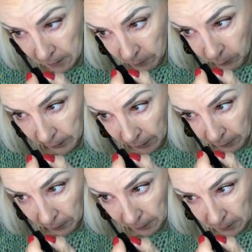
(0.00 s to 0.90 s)
just am right
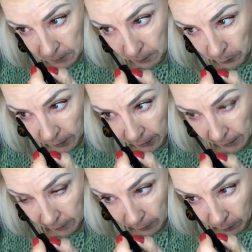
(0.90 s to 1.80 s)
now not into putting
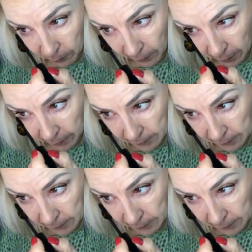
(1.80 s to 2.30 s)
anything on my